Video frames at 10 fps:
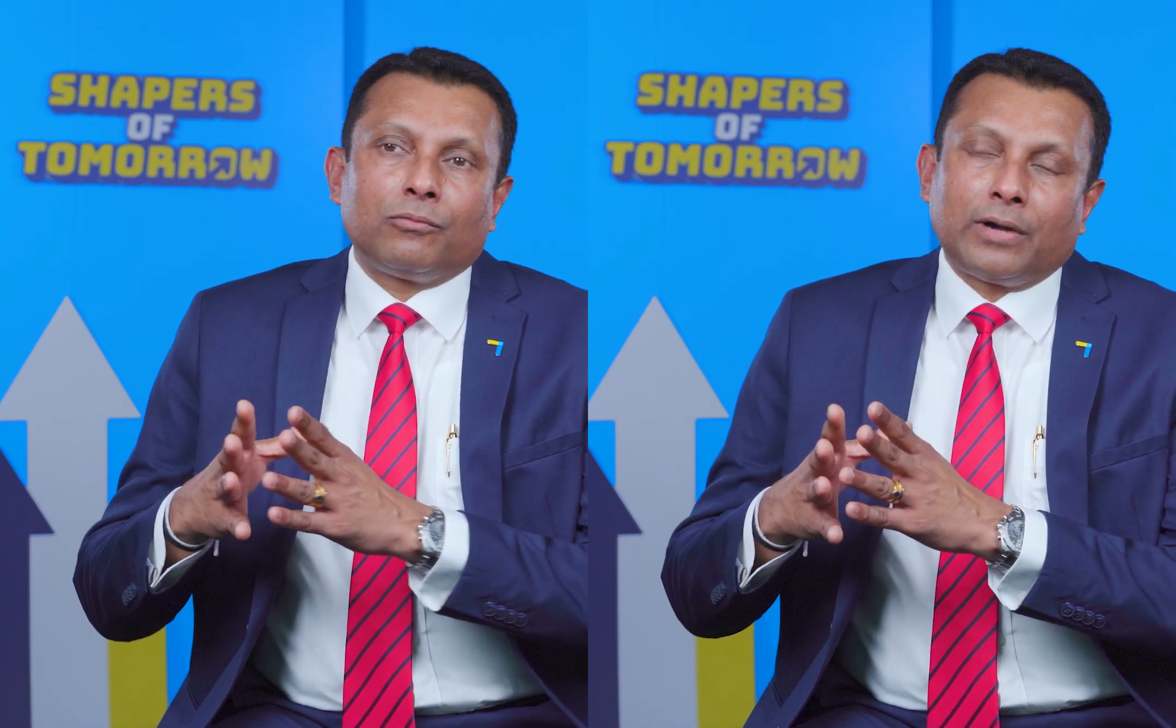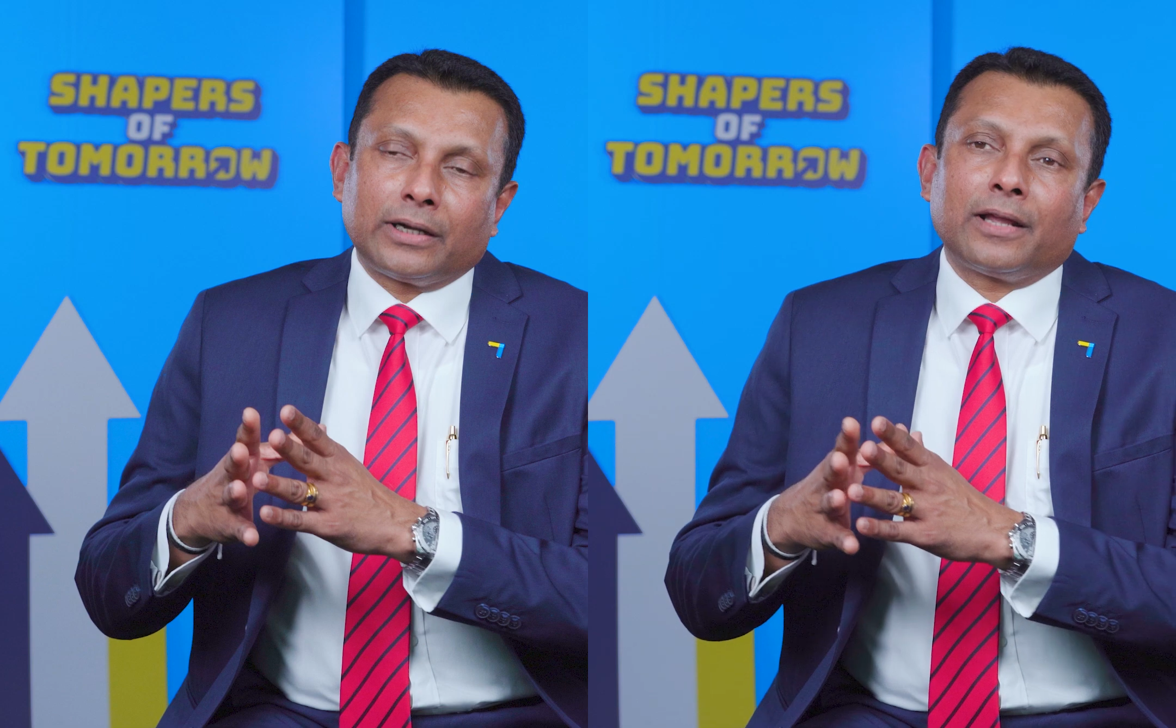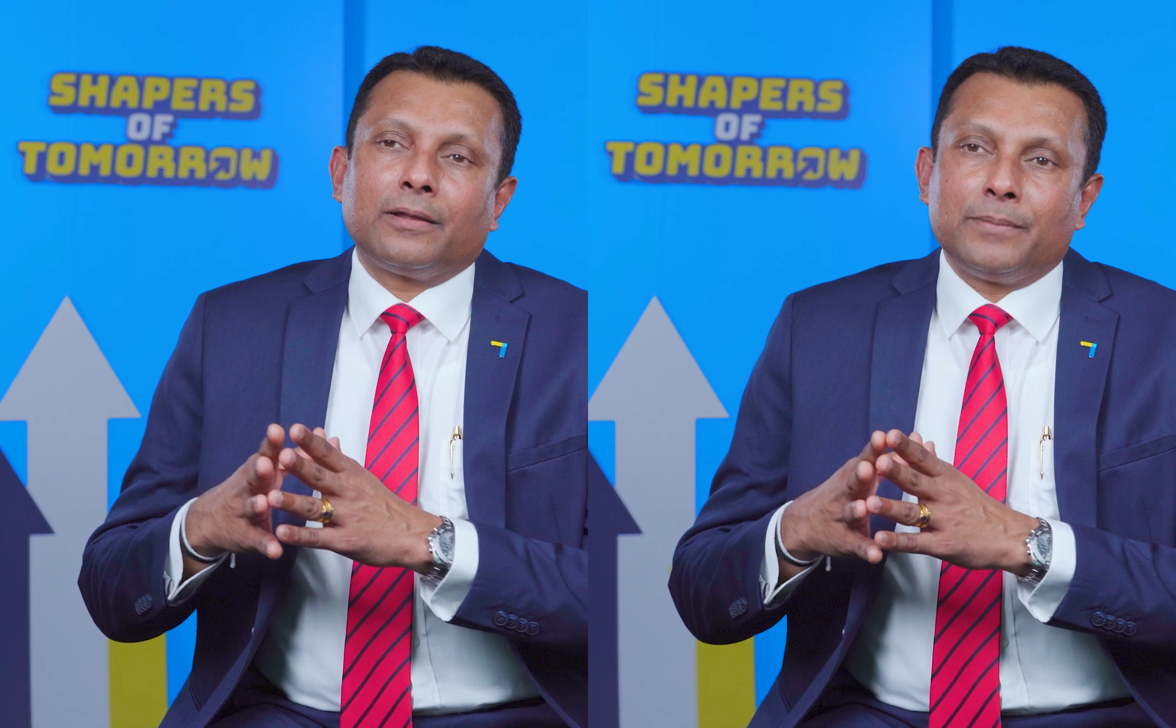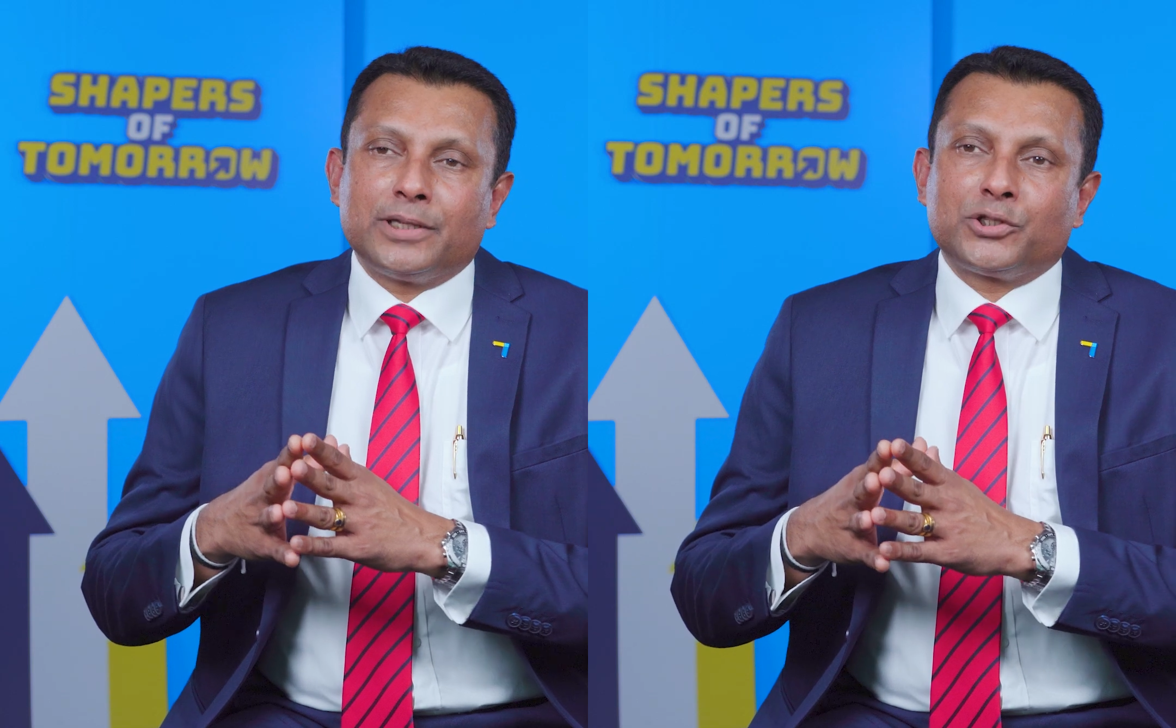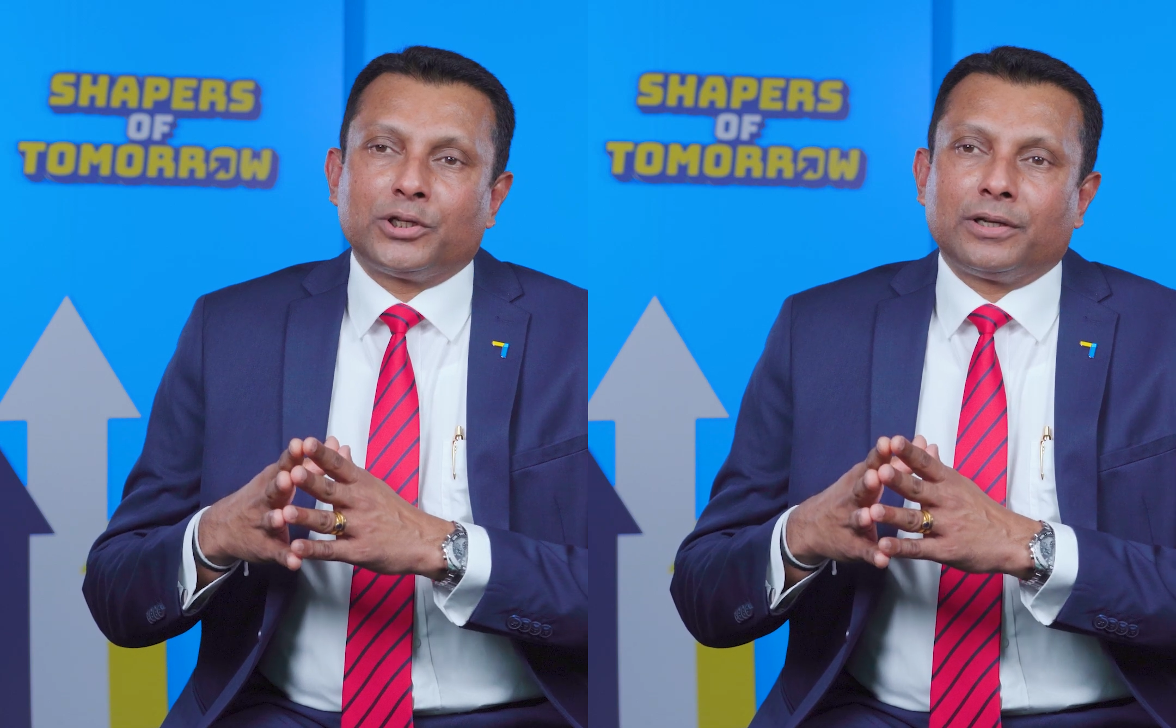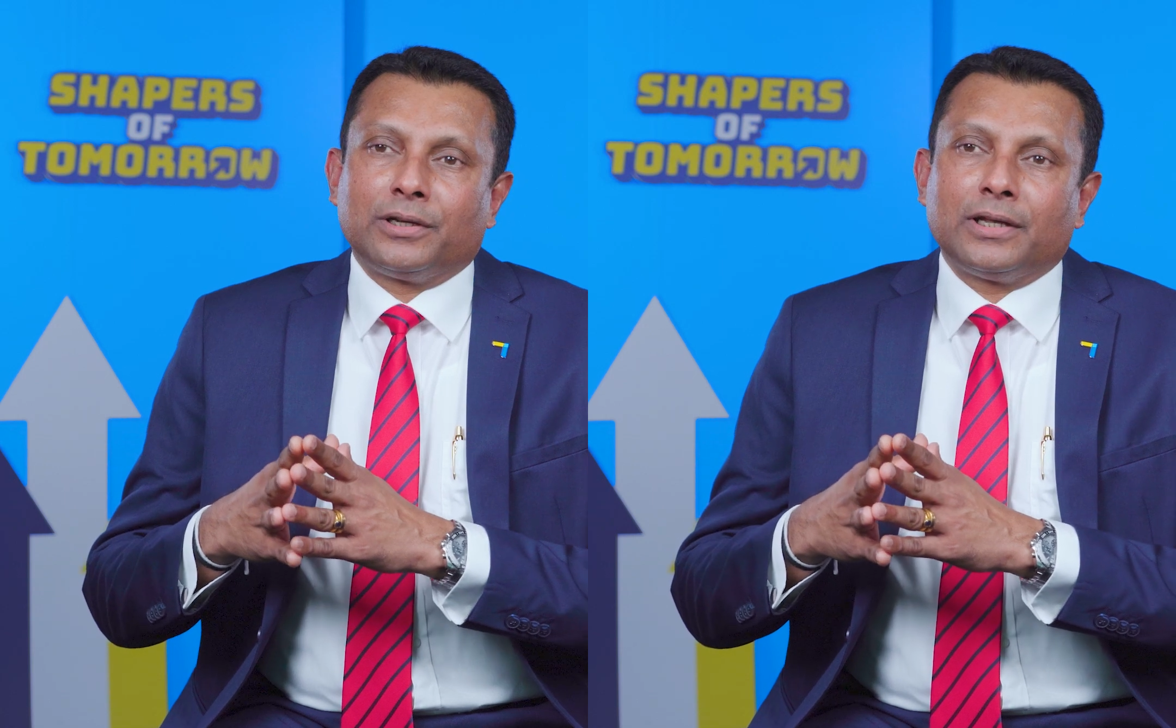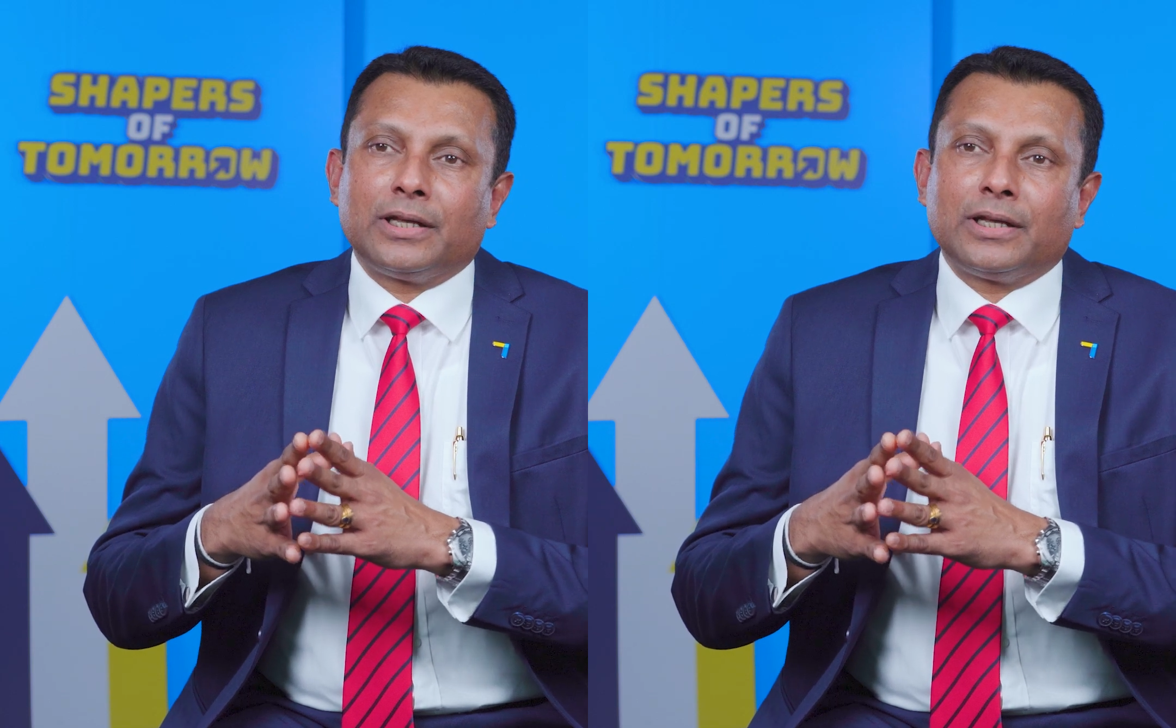what I mentioned